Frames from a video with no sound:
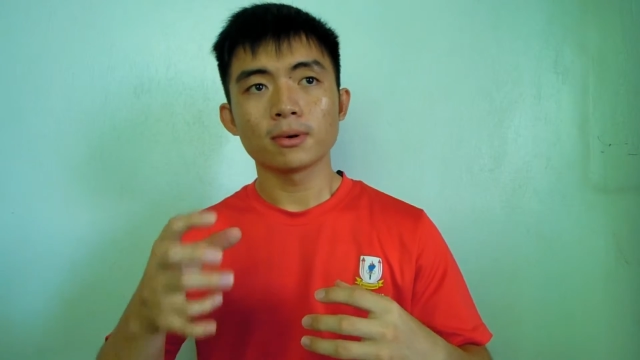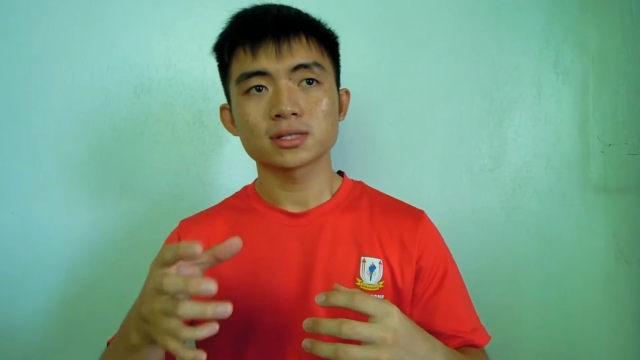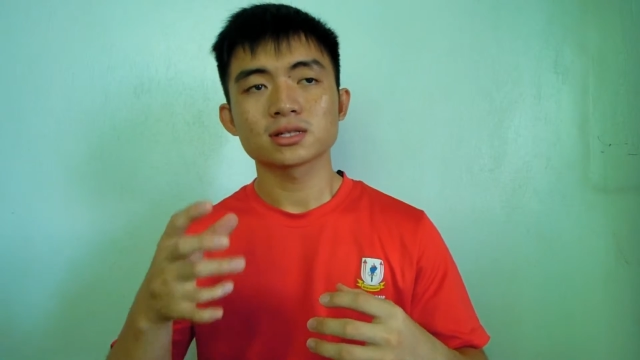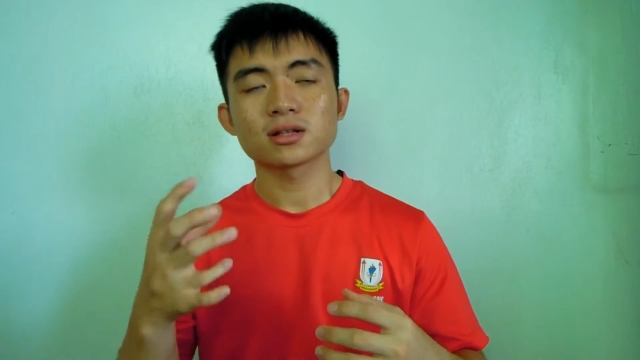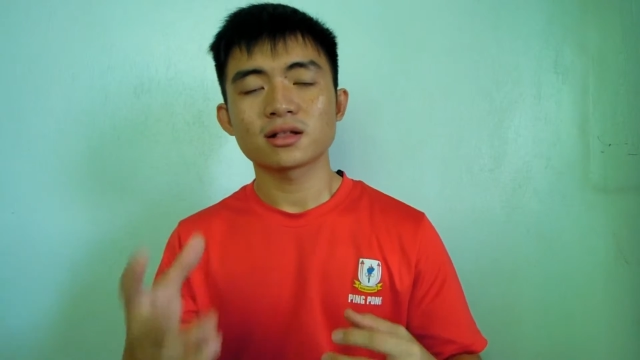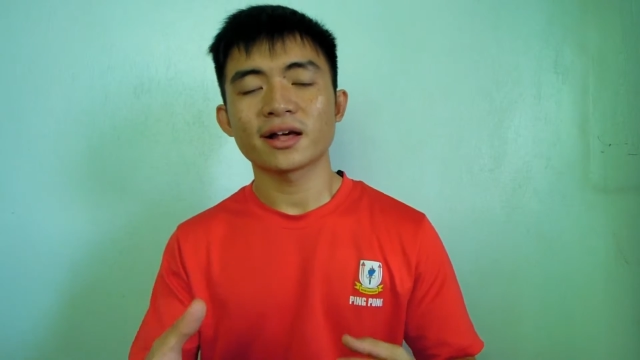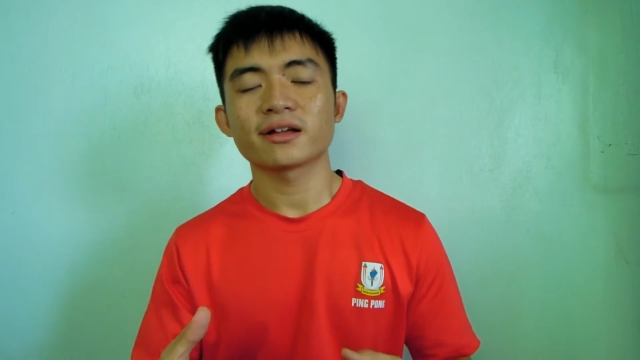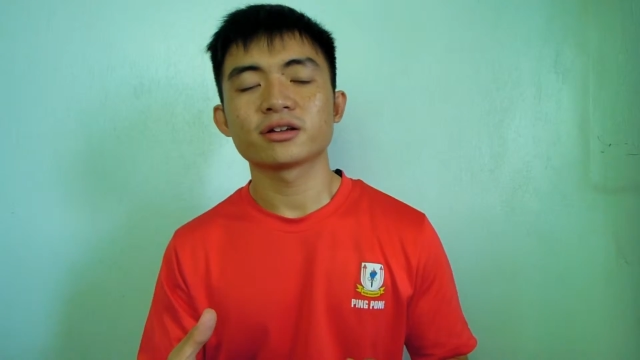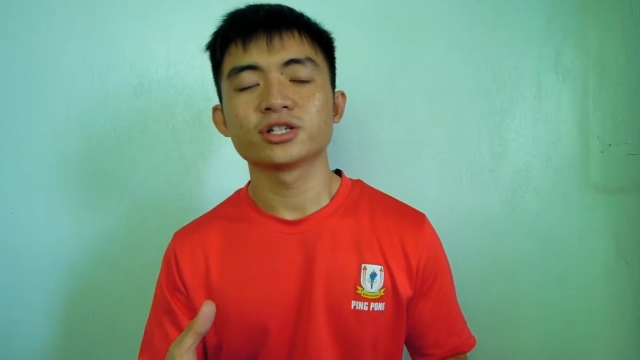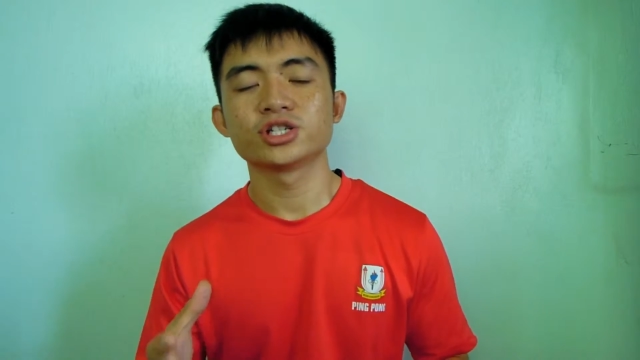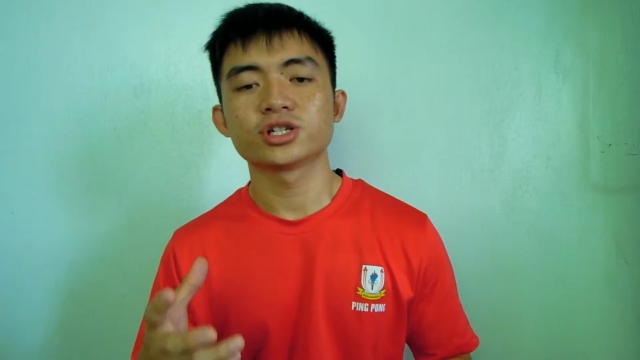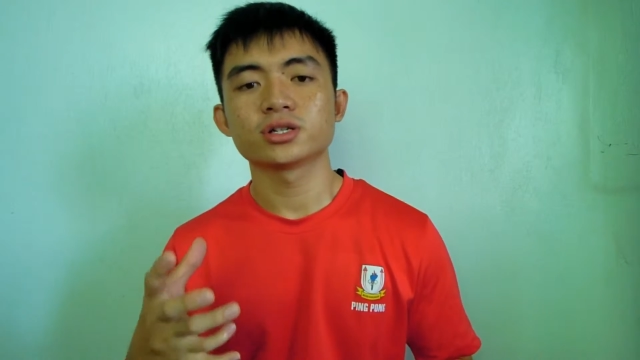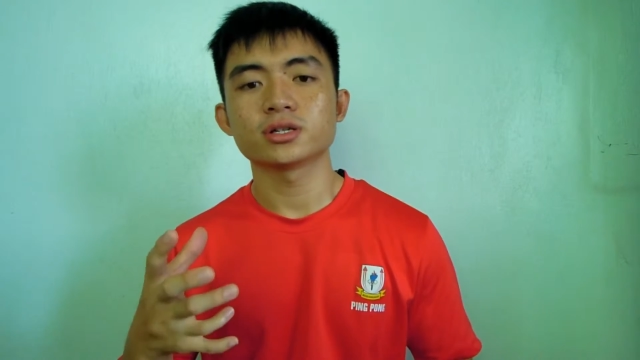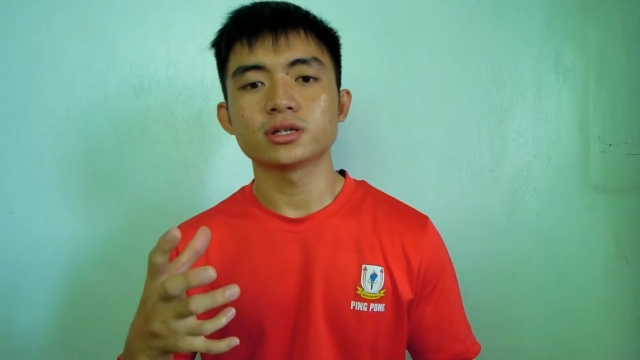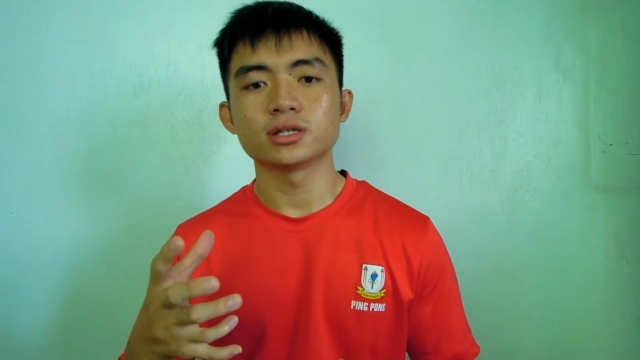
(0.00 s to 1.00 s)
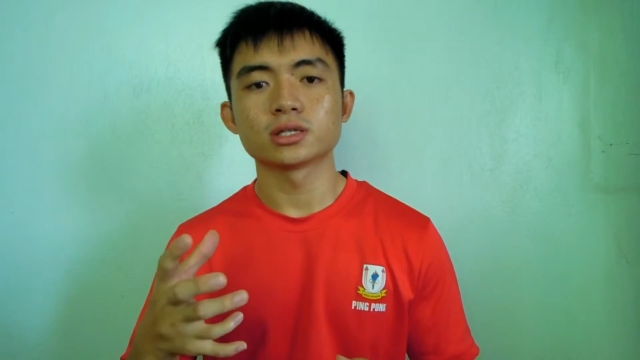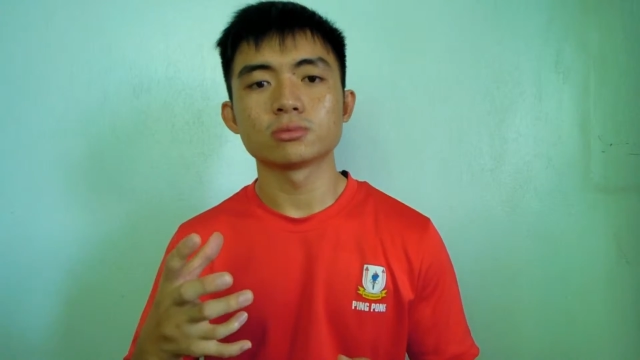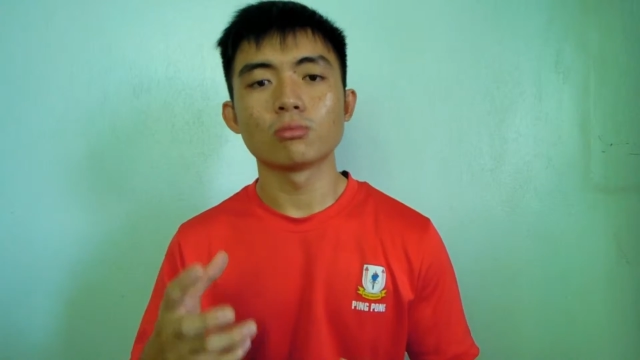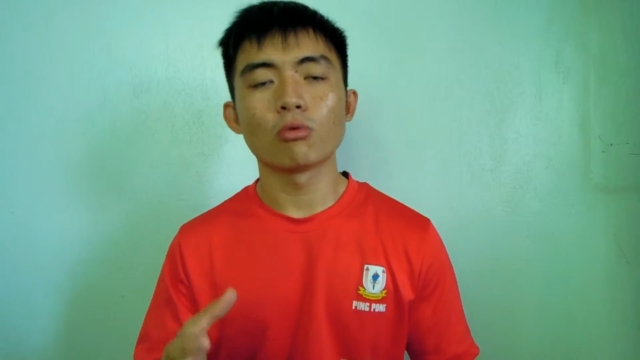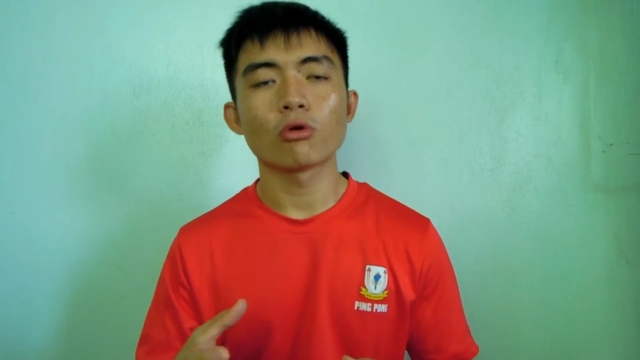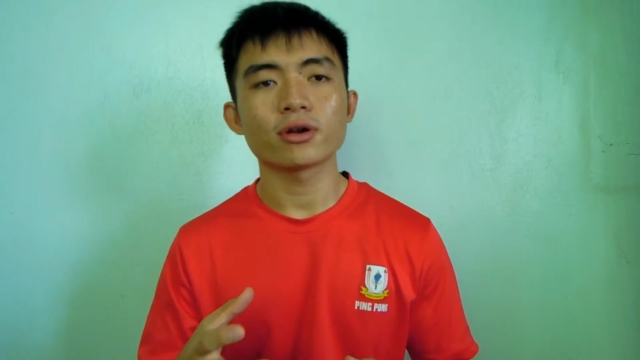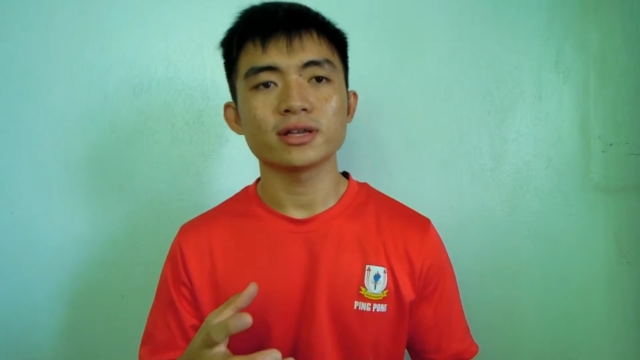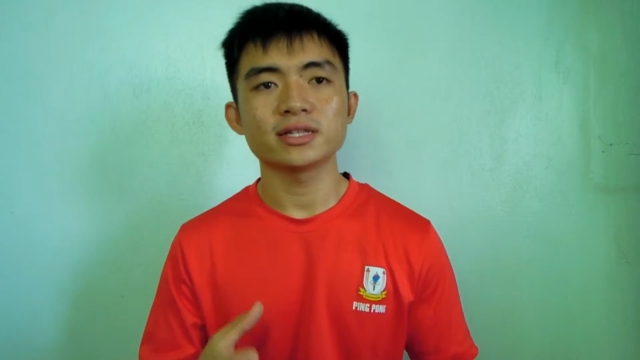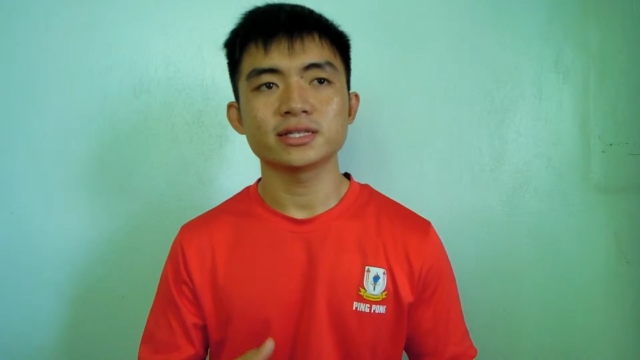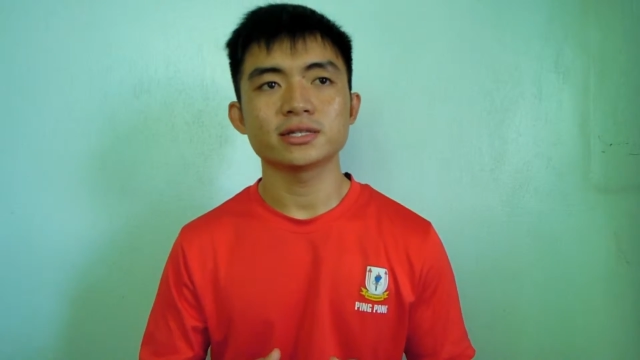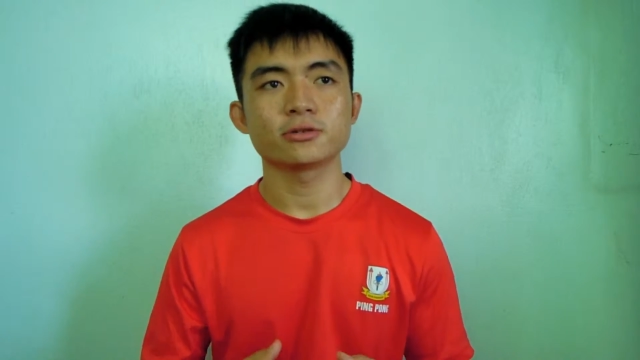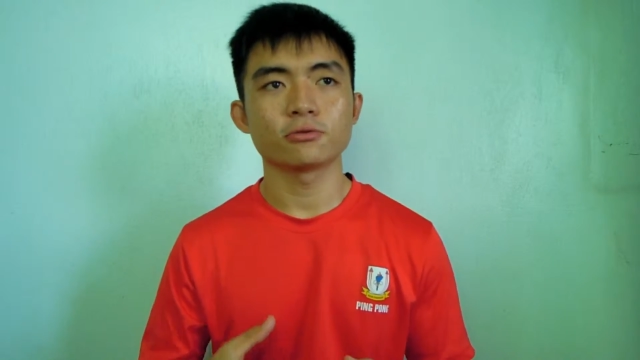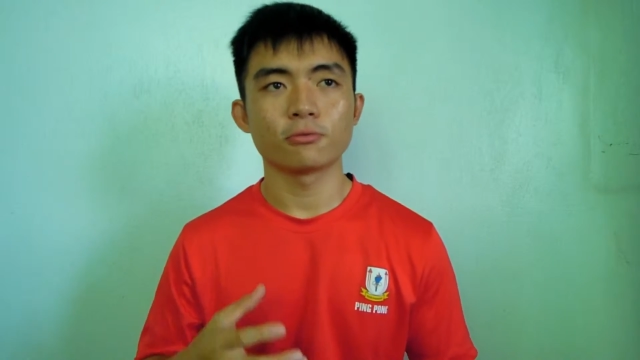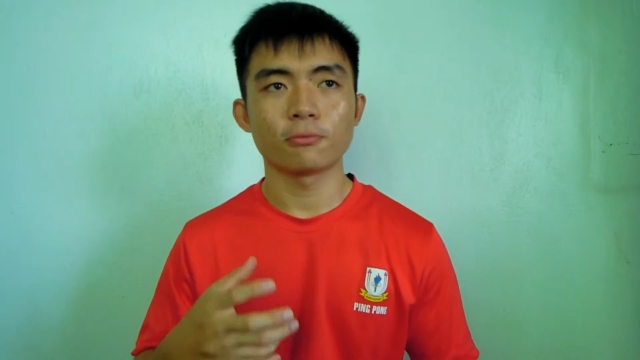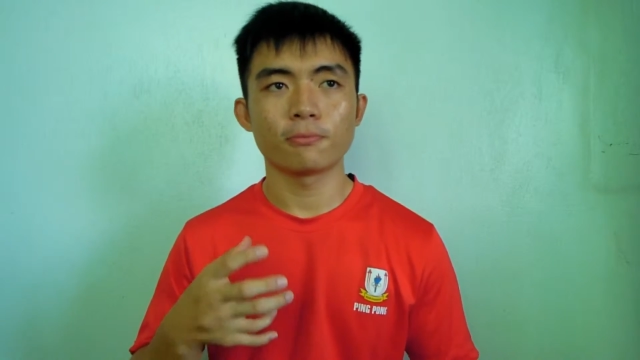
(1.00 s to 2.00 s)
muscle glycogen is more
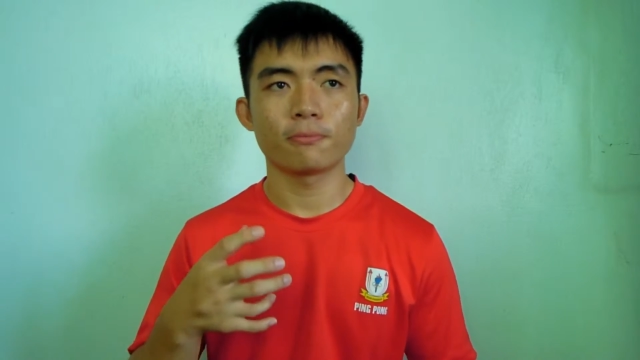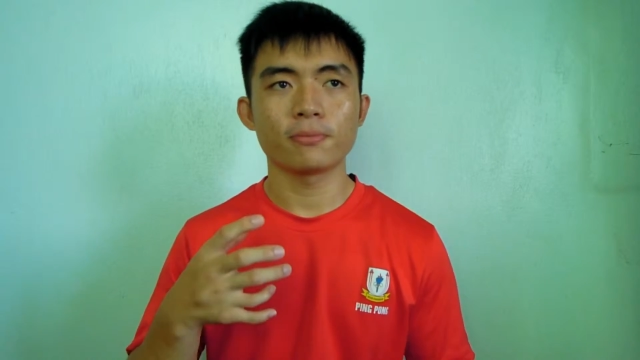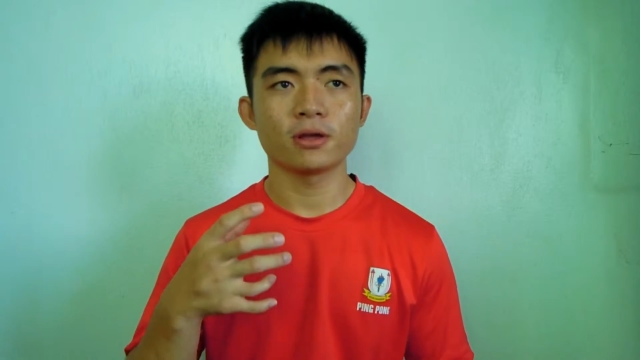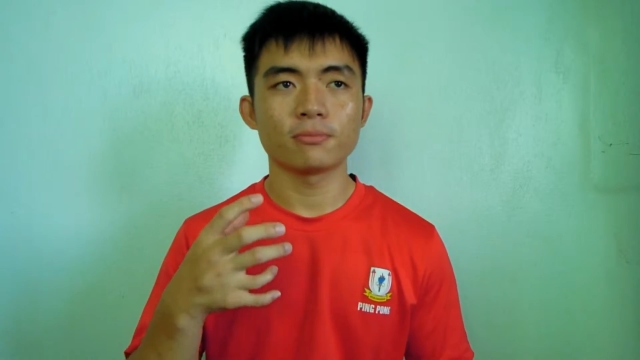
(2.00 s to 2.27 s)
easy to